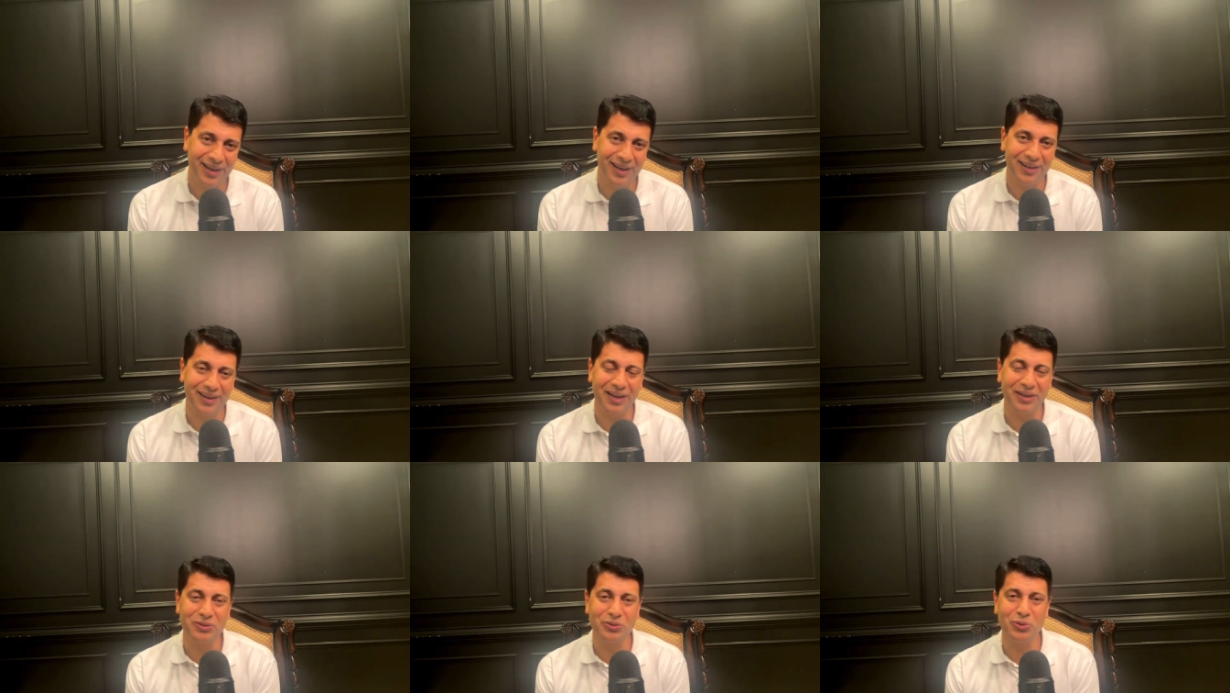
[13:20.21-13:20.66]

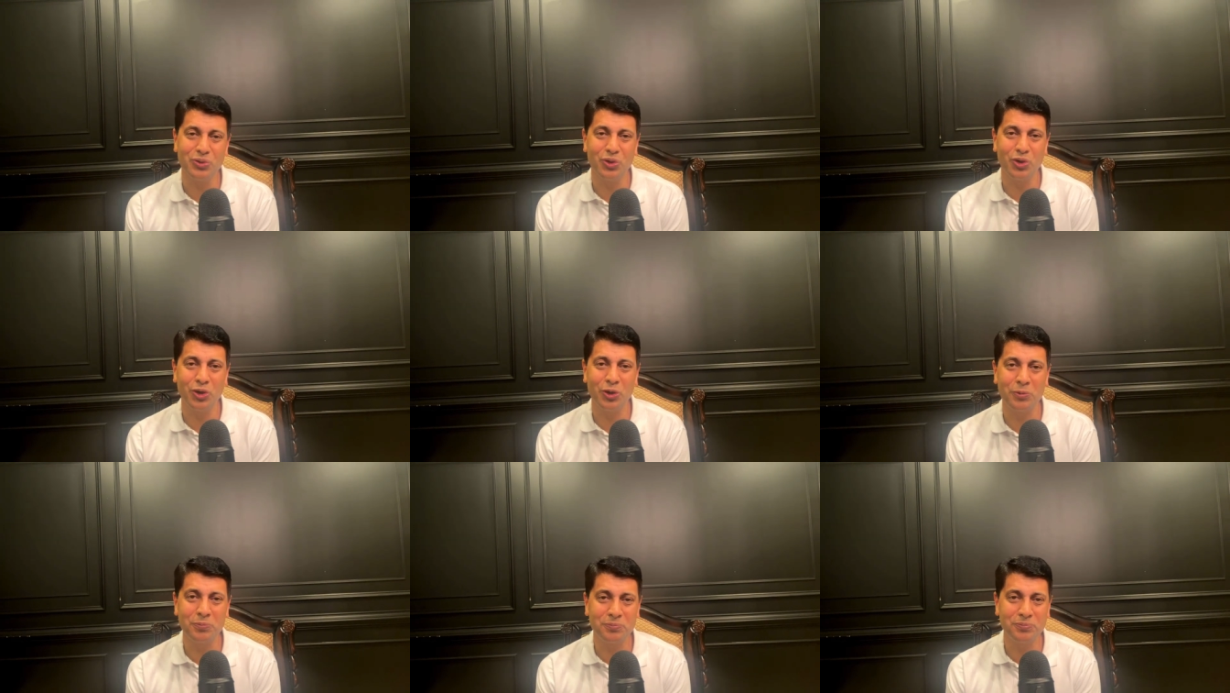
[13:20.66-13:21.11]
and i do
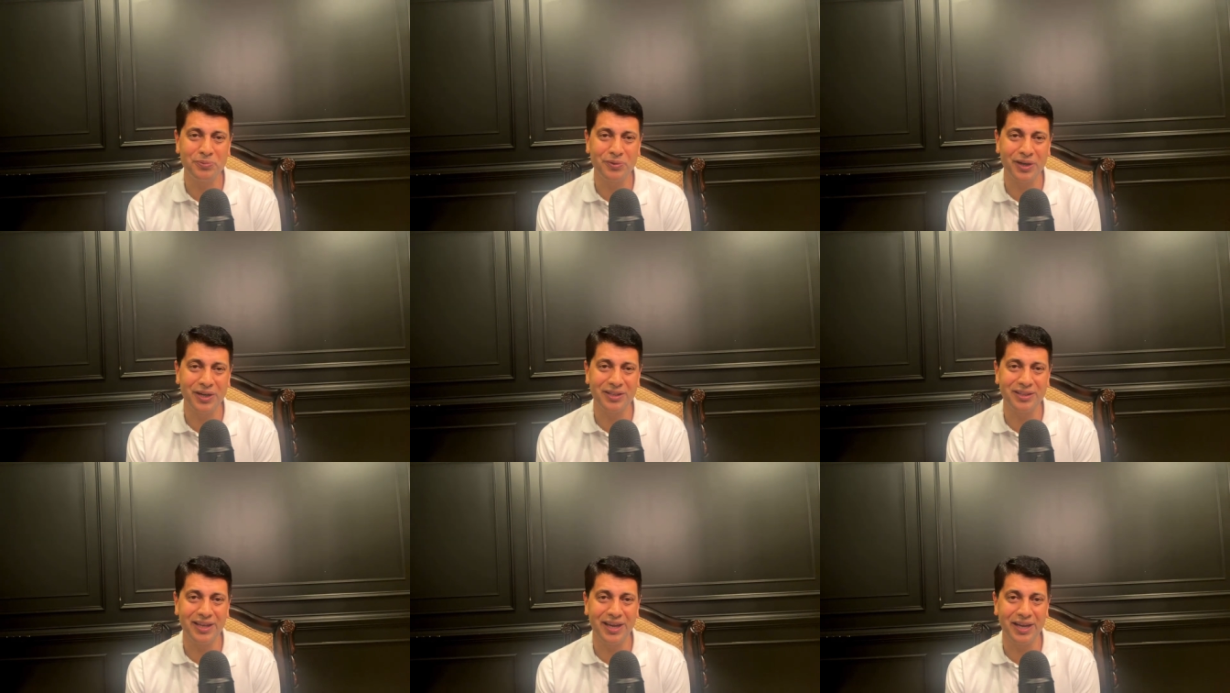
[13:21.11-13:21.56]
hope
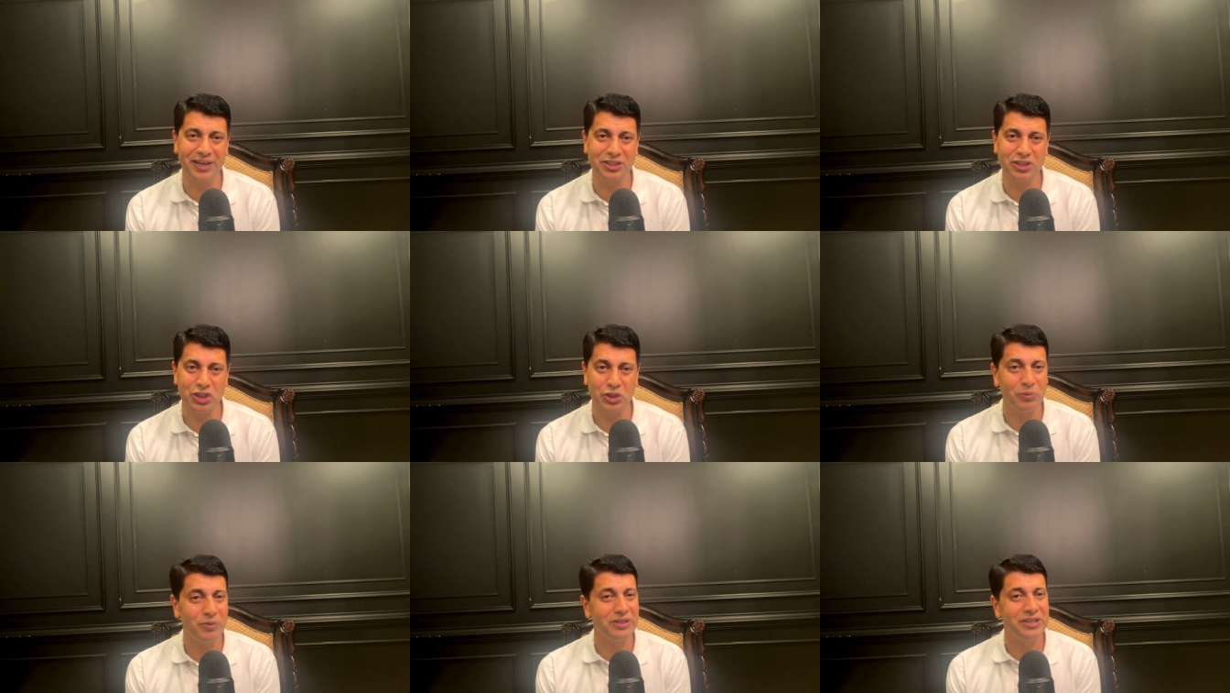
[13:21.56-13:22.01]
uh,
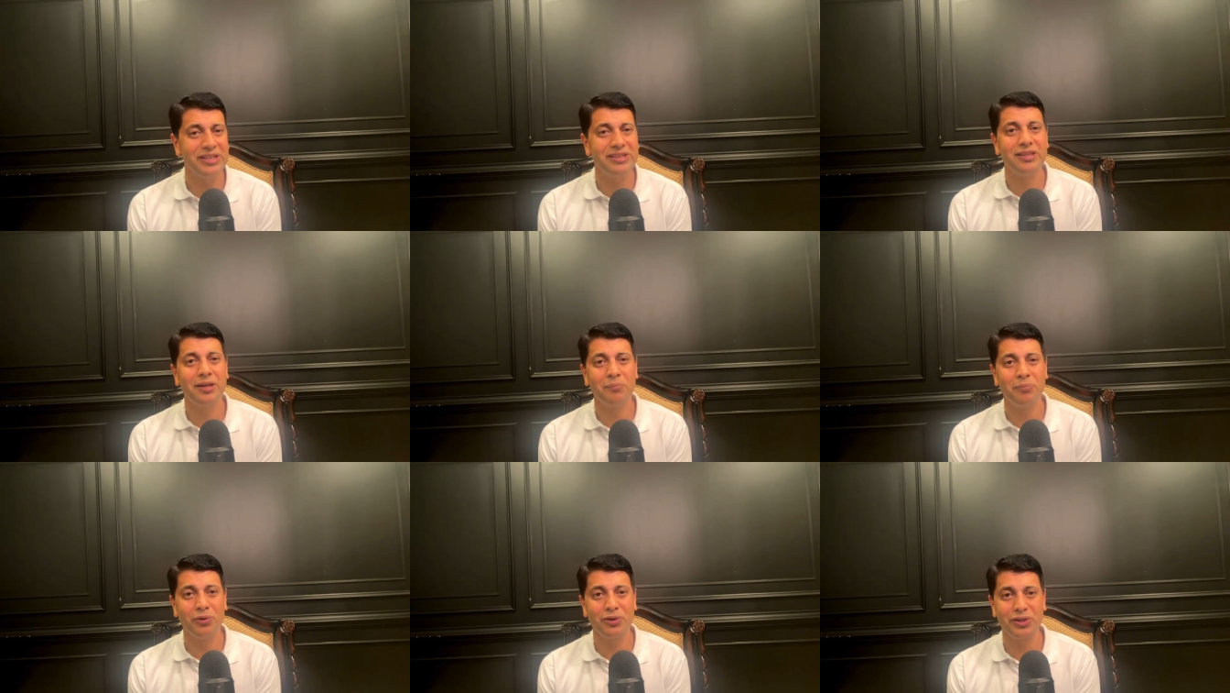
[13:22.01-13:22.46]
that you will read
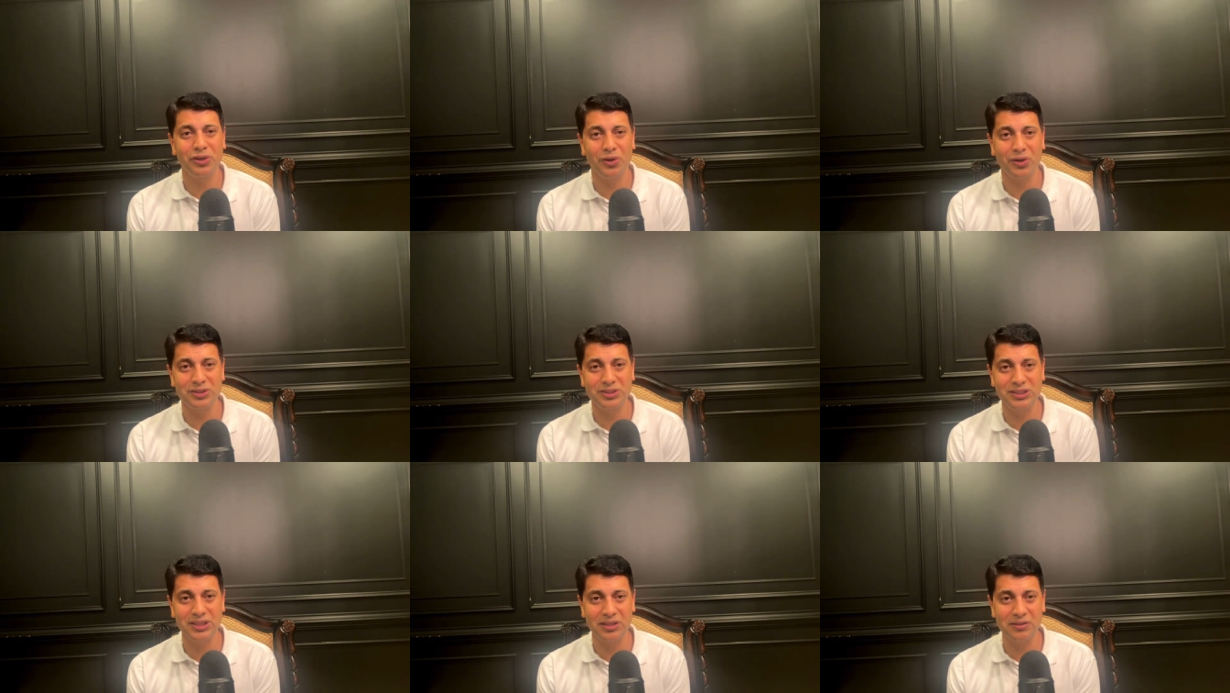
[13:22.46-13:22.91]
the book
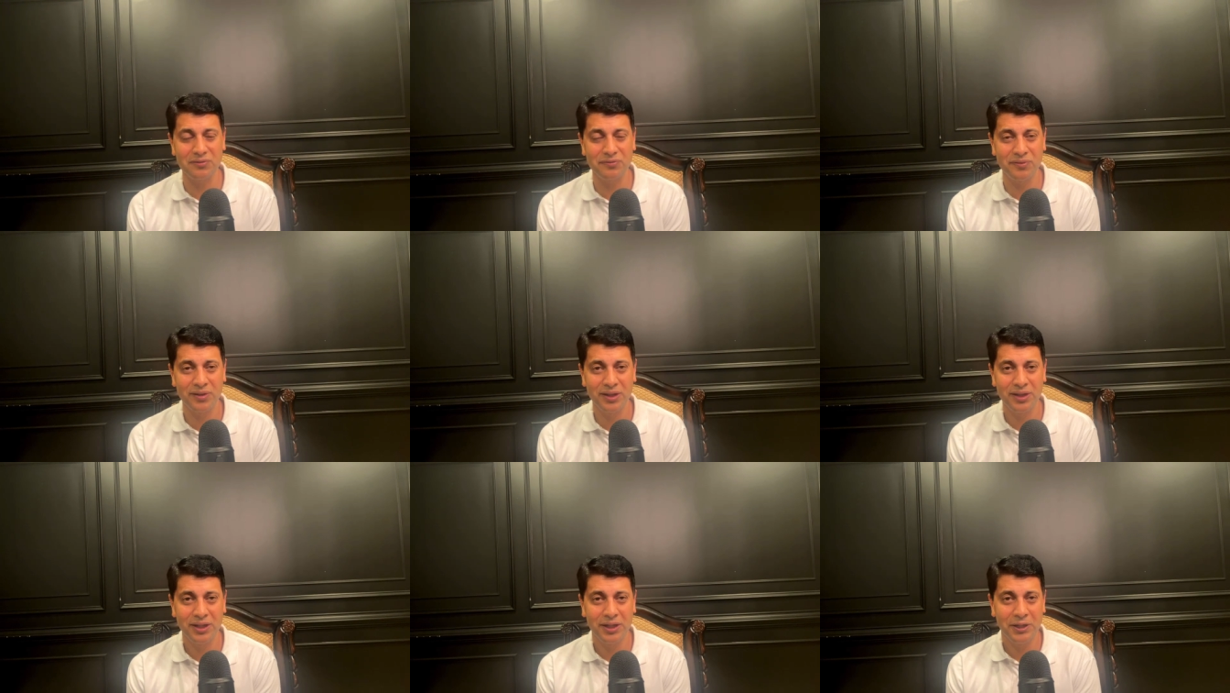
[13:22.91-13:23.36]
yourself
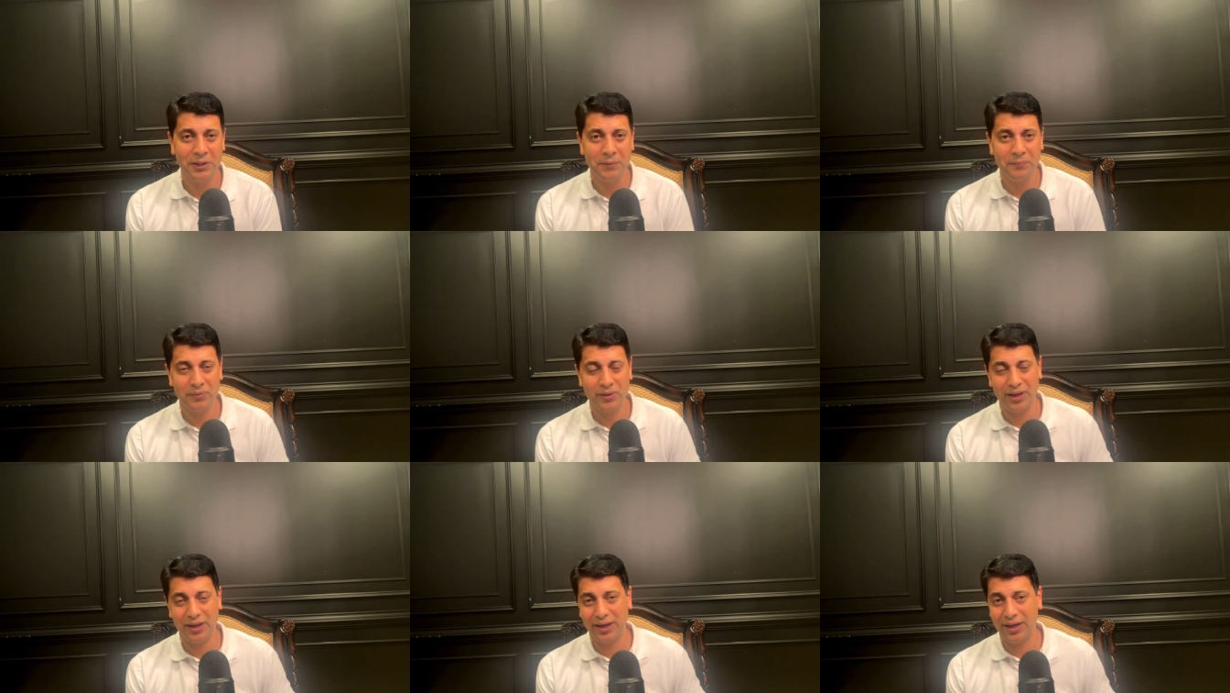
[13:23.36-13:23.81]

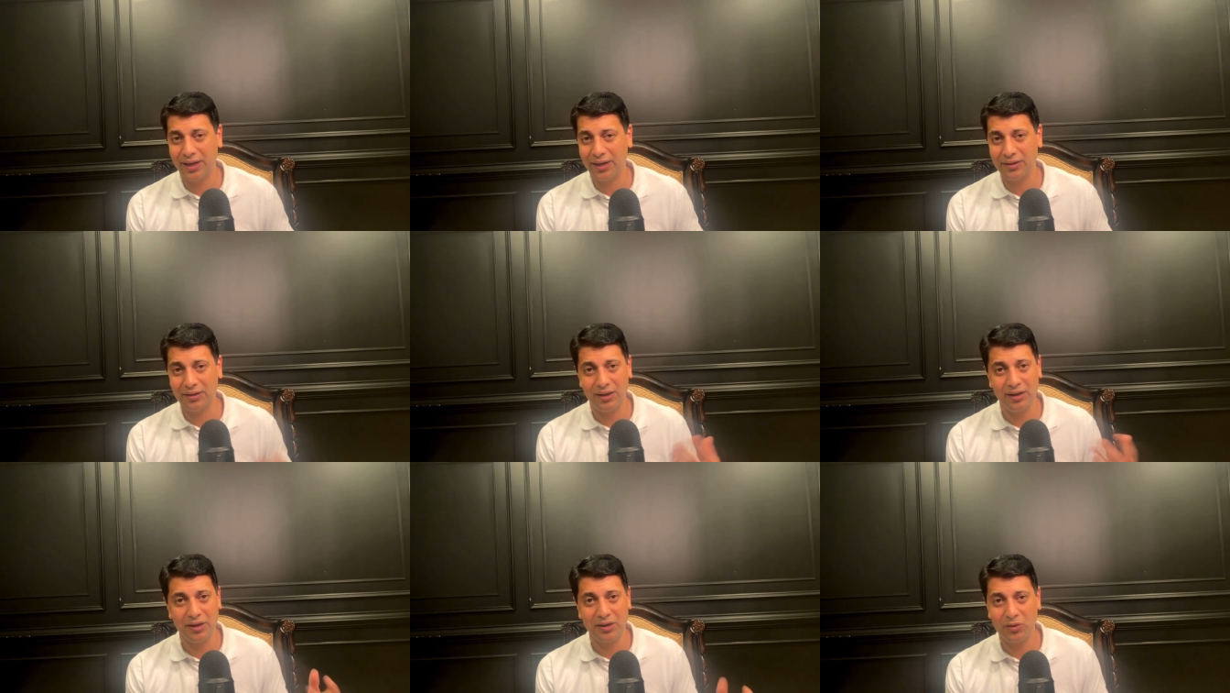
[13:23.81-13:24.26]

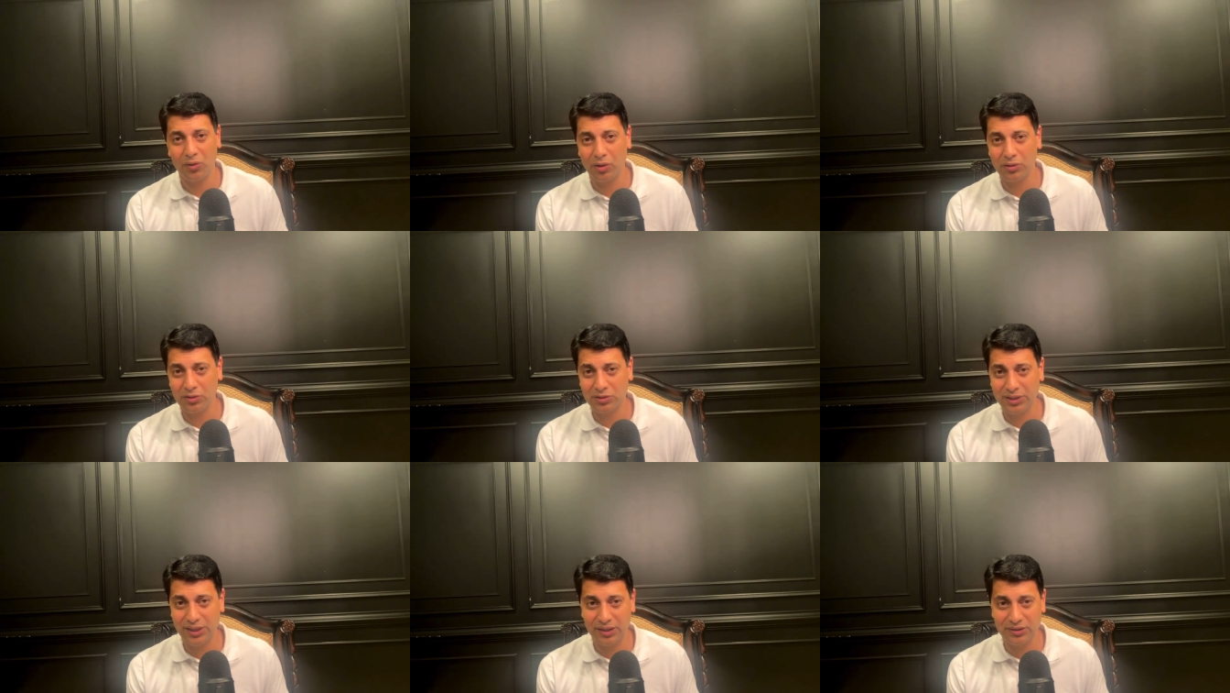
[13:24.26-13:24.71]
and learn all
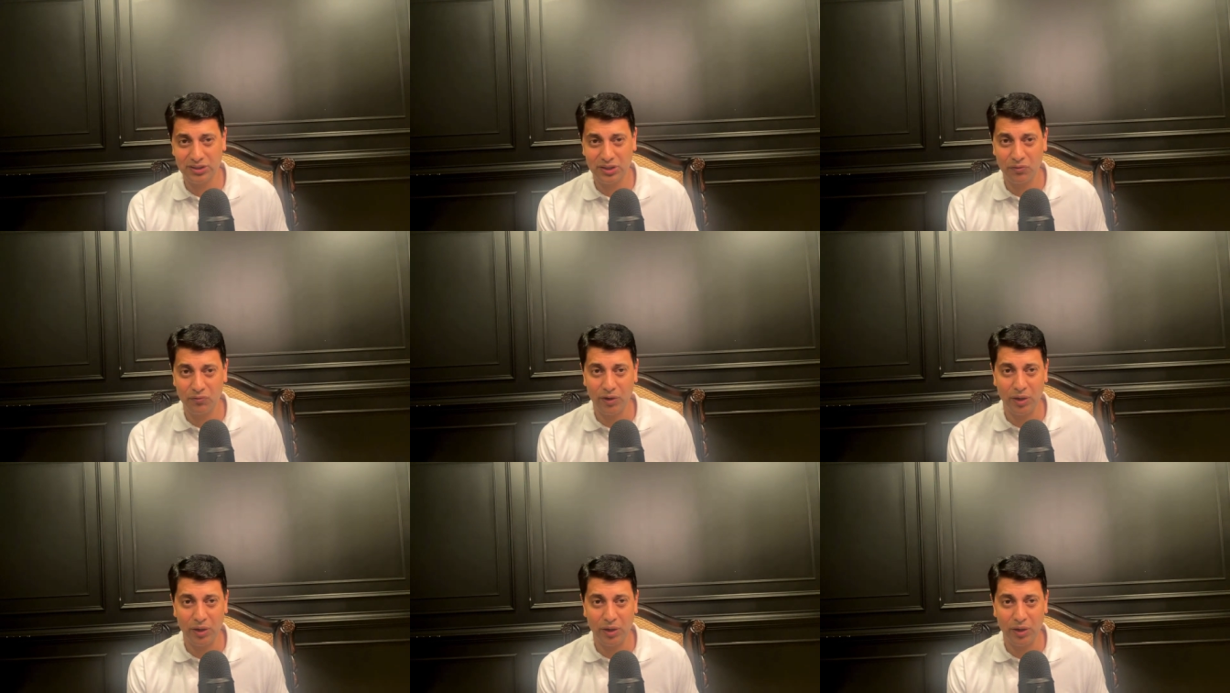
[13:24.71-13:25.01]
this lesson.